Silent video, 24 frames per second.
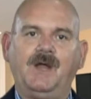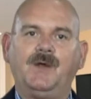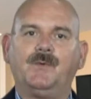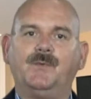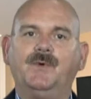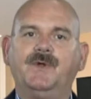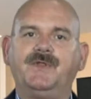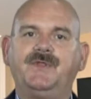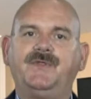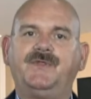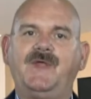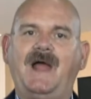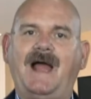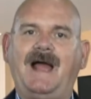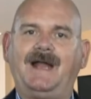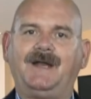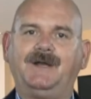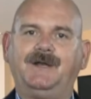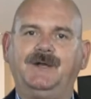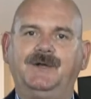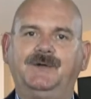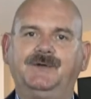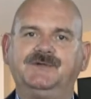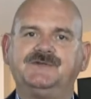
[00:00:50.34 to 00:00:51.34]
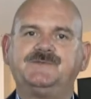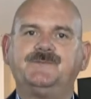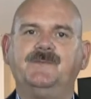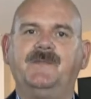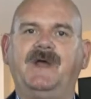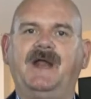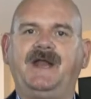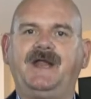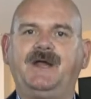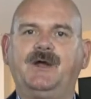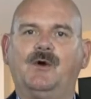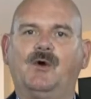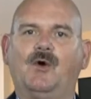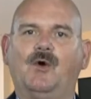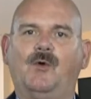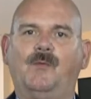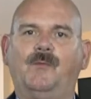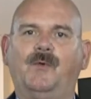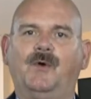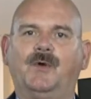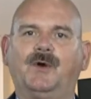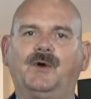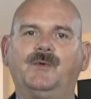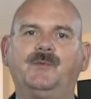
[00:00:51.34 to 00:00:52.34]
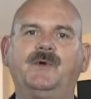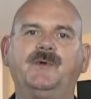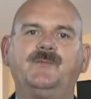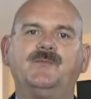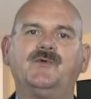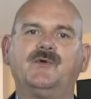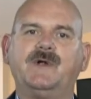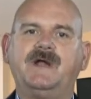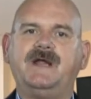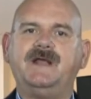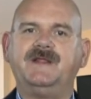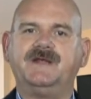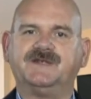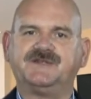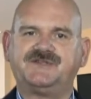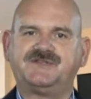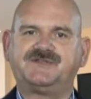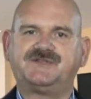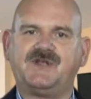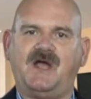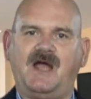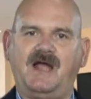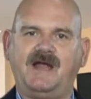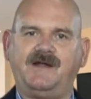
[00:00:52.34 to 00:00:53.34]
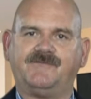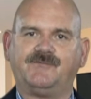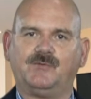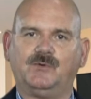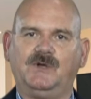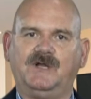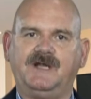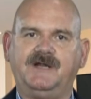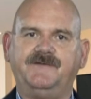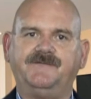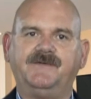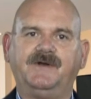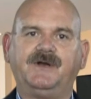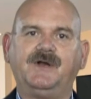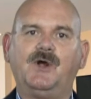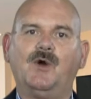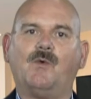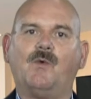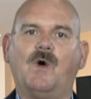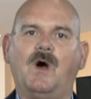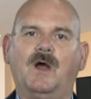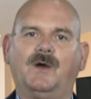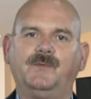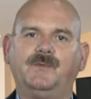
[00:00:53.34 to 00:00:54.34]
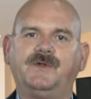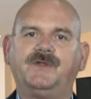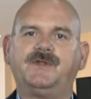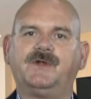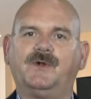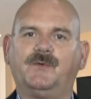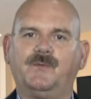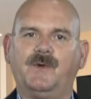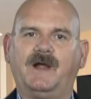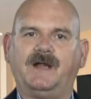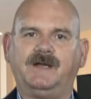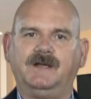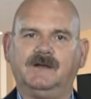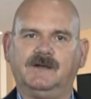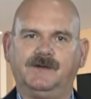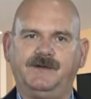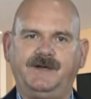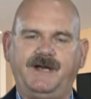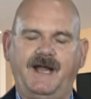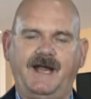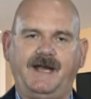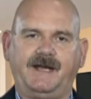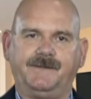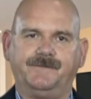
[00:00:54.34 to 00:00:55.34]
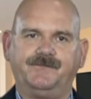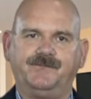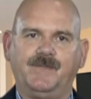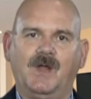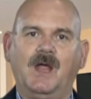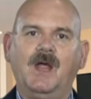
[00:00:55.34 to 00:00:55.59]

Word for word: With that news, many a homeowner would breathe a sigh of relief and go on with their regular day.